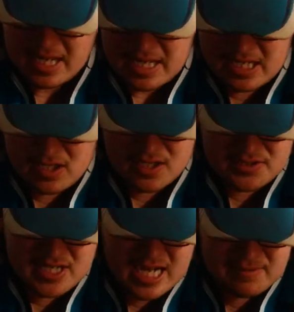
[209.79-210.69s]
He
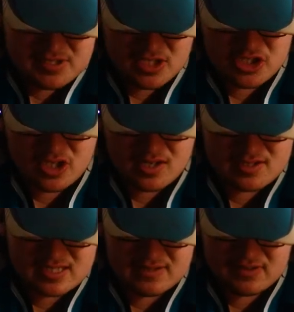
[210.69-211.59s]
calls games on
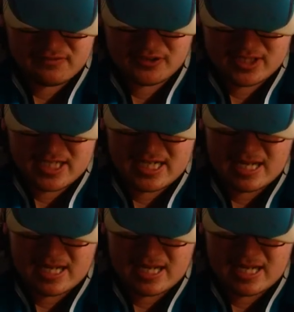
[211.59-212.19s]
Sharks TV affiliate